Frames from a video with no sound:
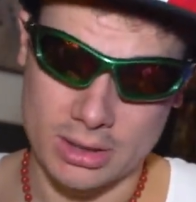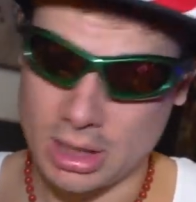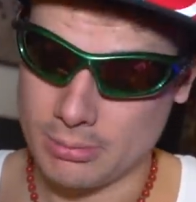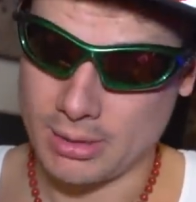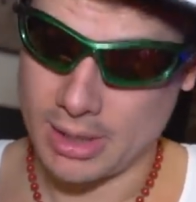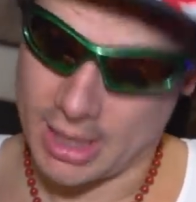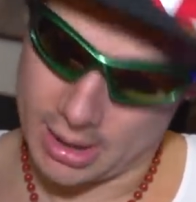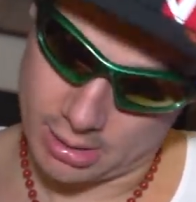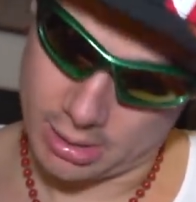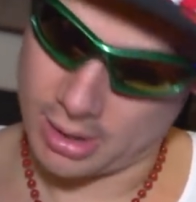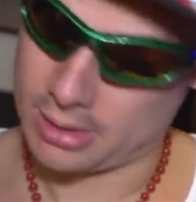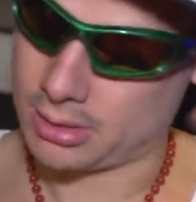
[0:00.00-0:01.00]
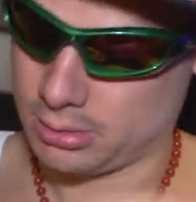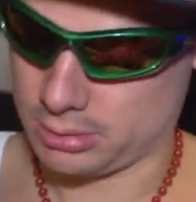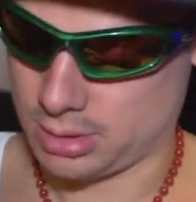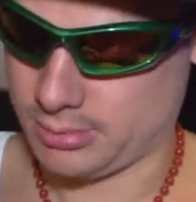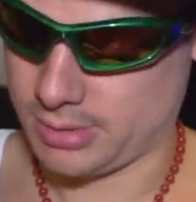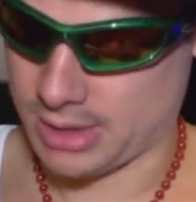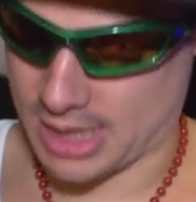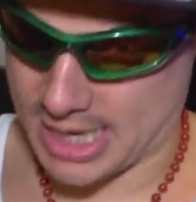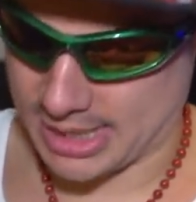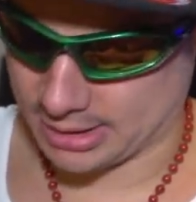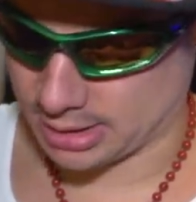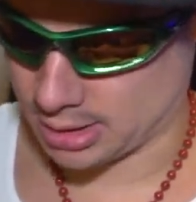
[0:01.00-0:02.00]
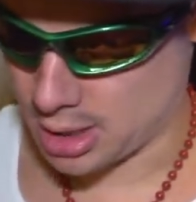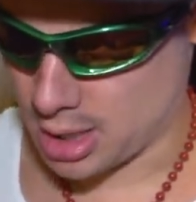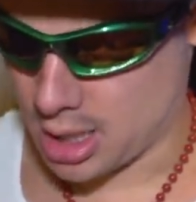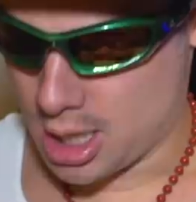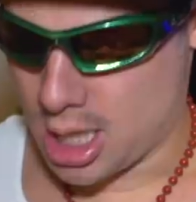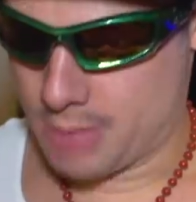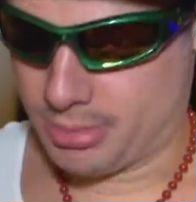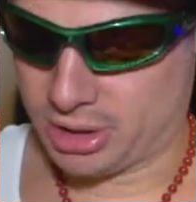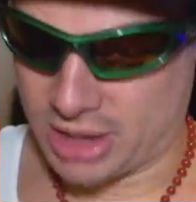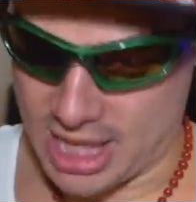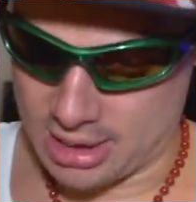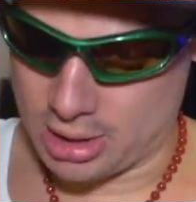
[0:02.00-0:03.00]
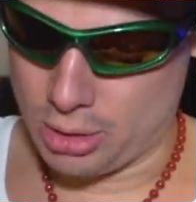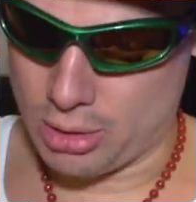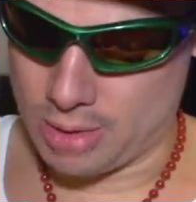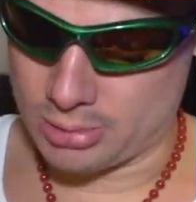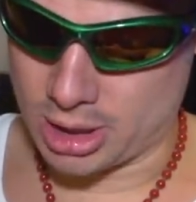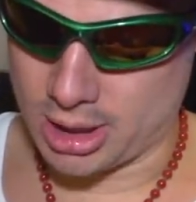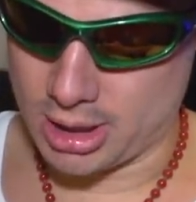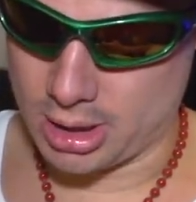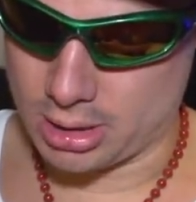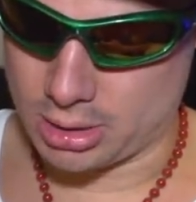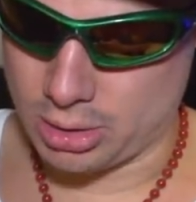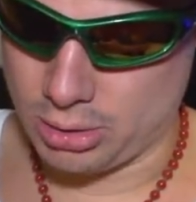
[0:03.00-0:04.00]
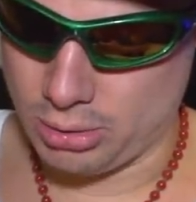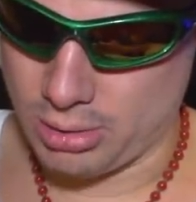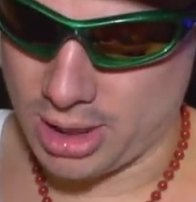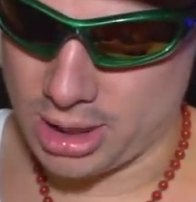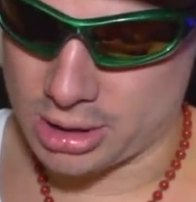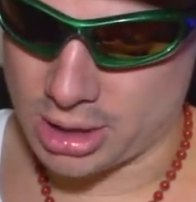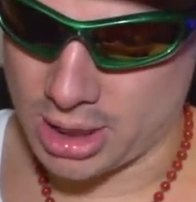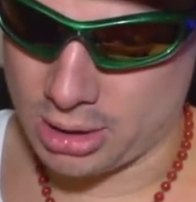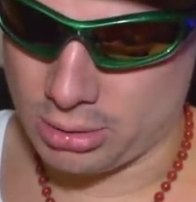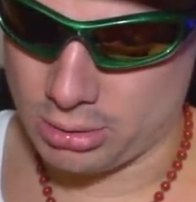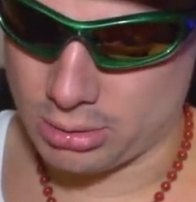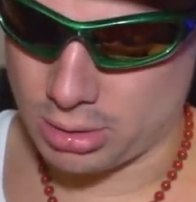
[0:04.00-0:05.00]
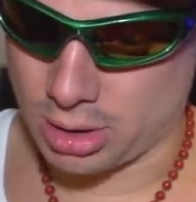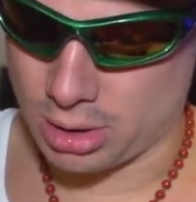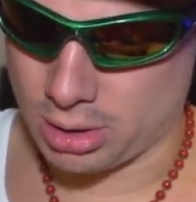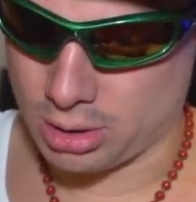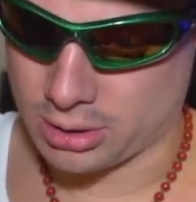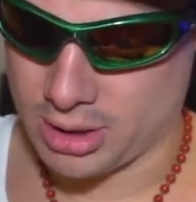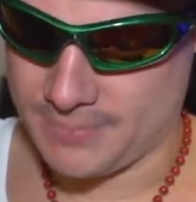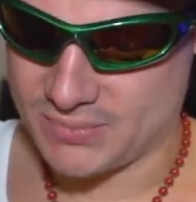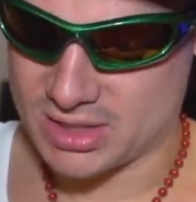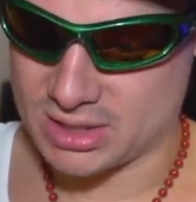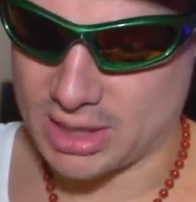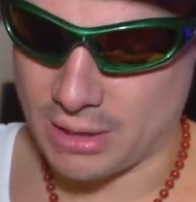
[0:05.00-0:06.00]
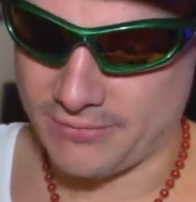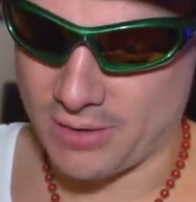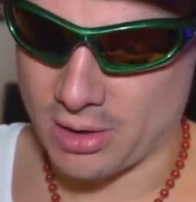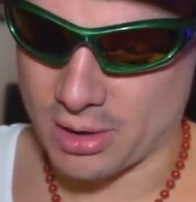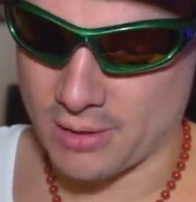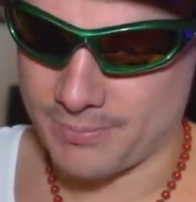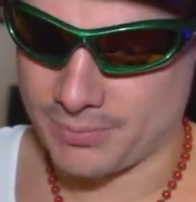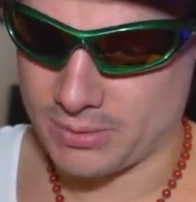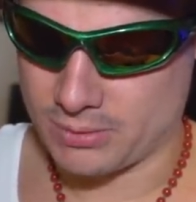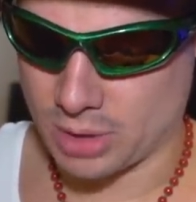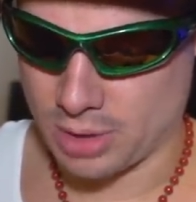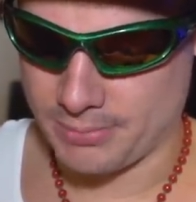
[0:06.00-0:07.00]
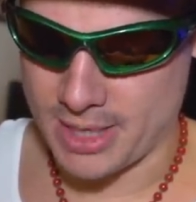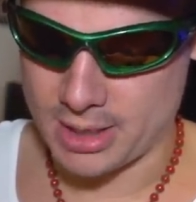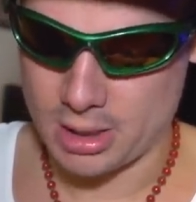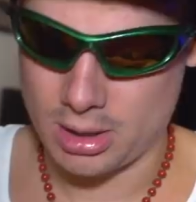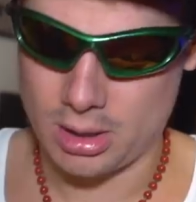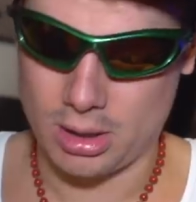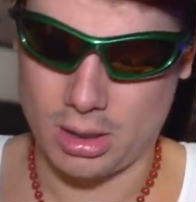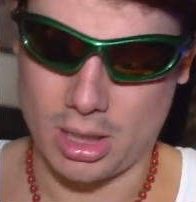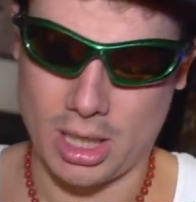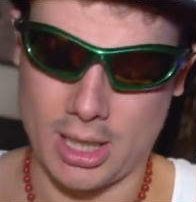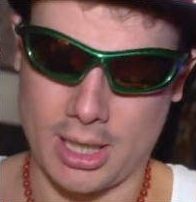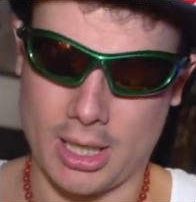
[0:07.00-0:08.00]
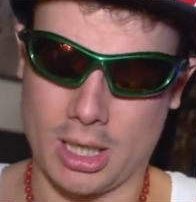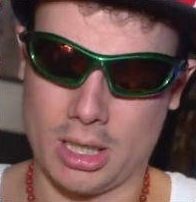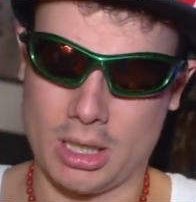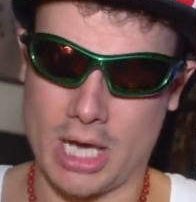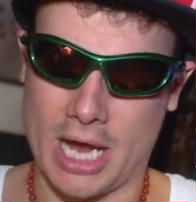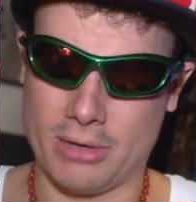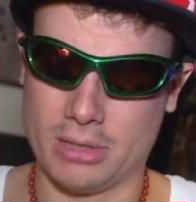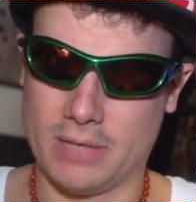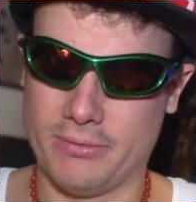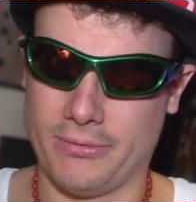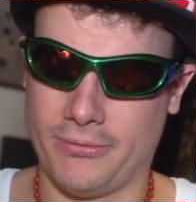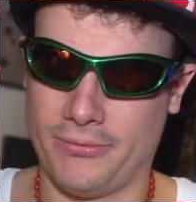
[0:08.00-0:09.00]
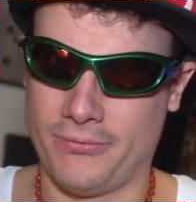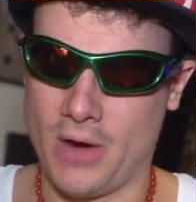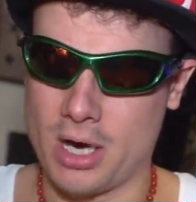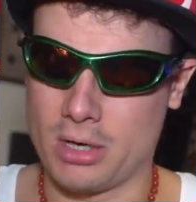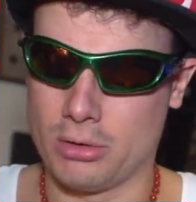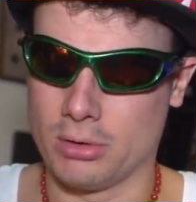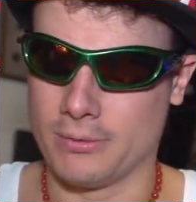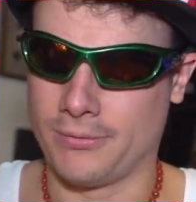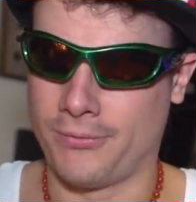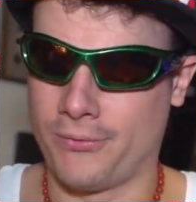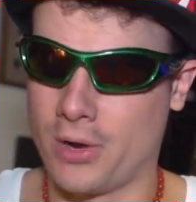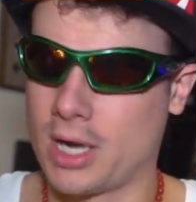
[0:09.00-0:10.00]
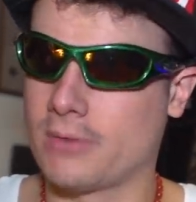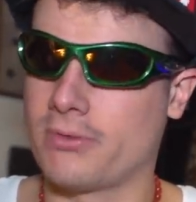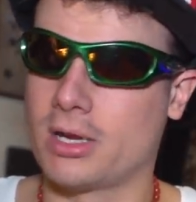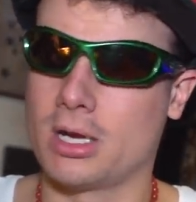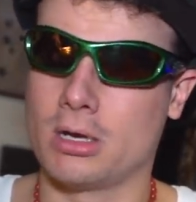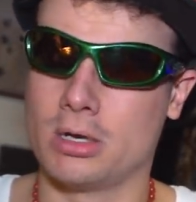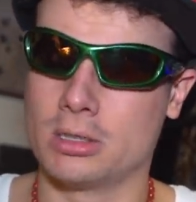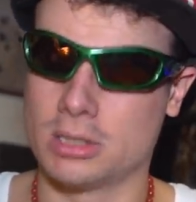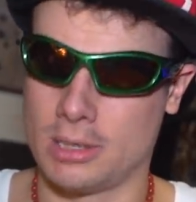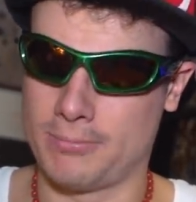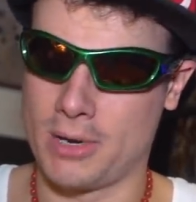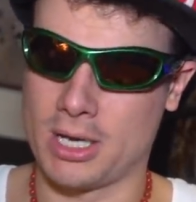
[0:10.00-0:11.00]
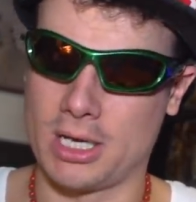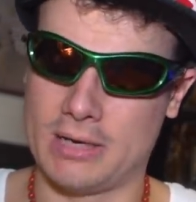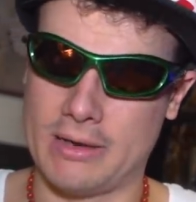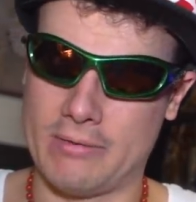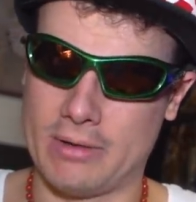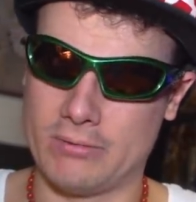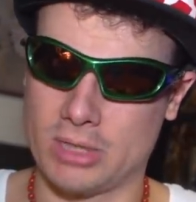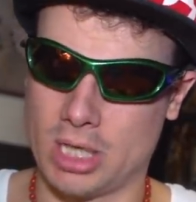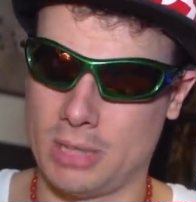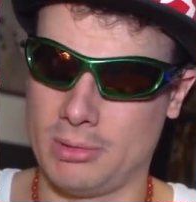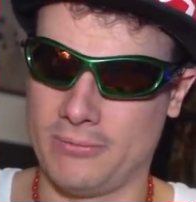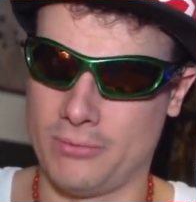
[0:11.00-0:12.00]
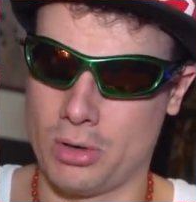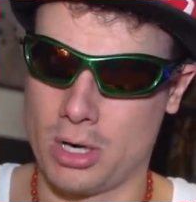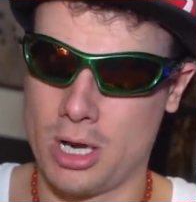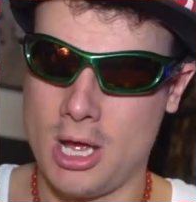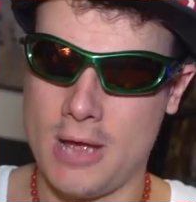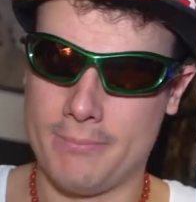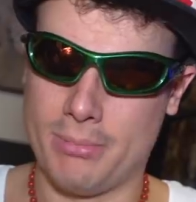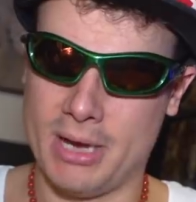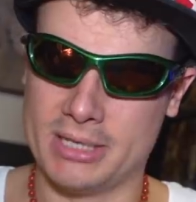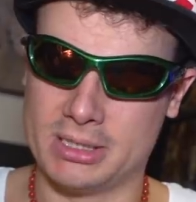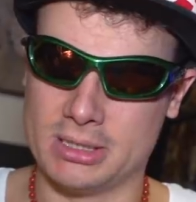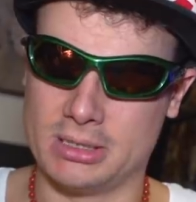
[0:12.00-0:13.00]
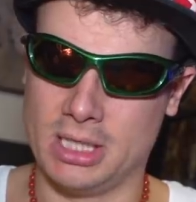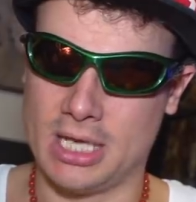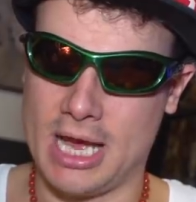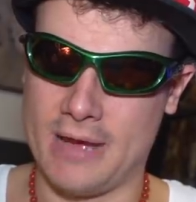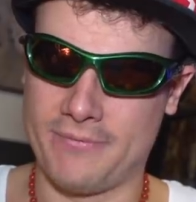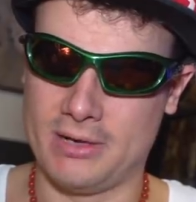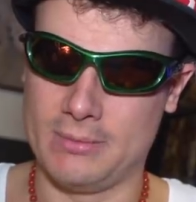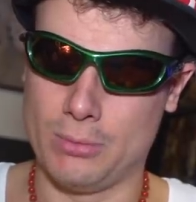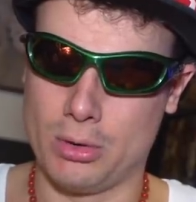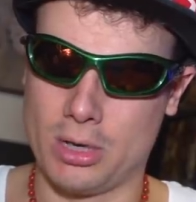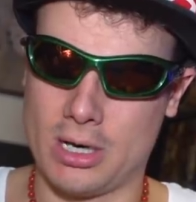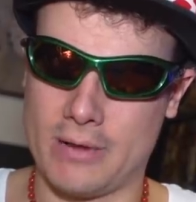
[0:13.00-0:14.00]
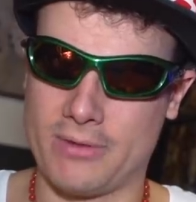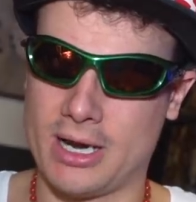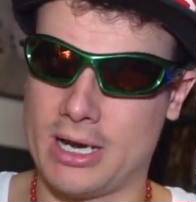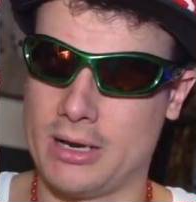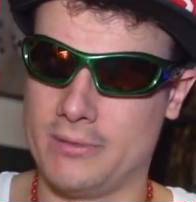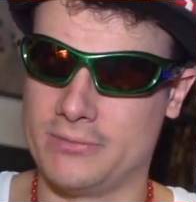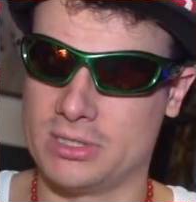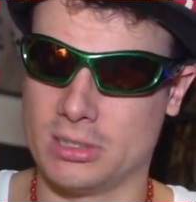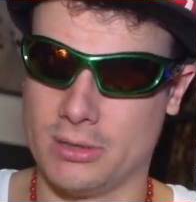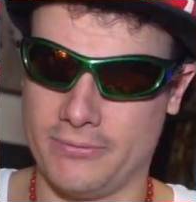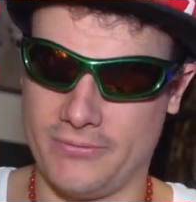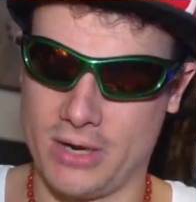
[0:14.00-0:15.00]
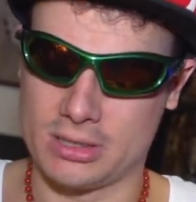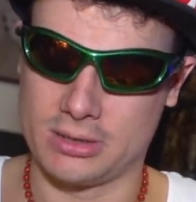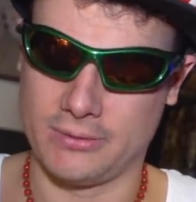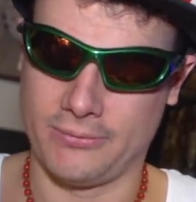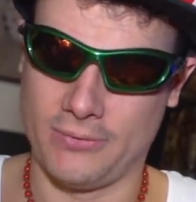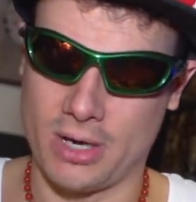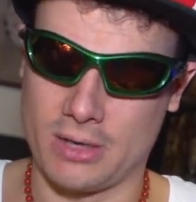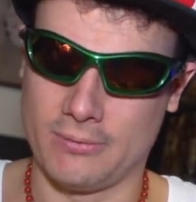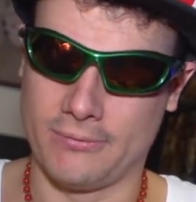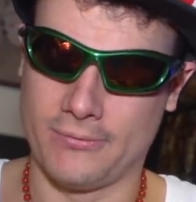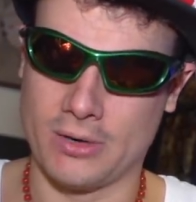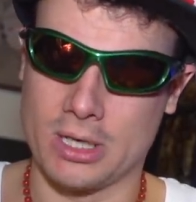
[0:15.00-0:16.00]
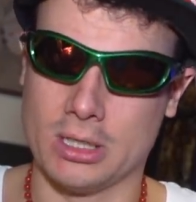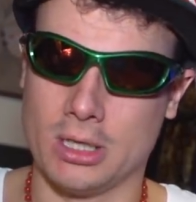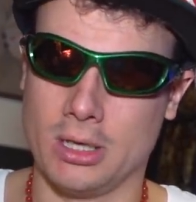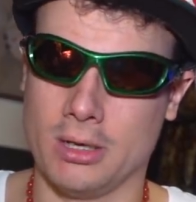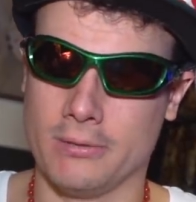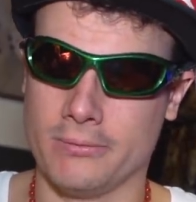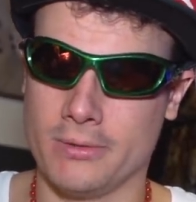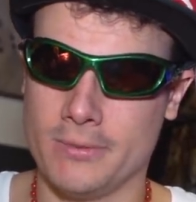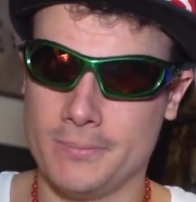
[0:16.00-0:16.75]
I tip my hat, or I don't tip my hat. But thank you, I'm turning it to a channel called Self-Harm Dirt Biking, and I don't give a fuck or a frick if I get hurt dirt biking. I've never even done it before, but I just degaff anymore and I've ran out of zero fucks to fucking frickin' give.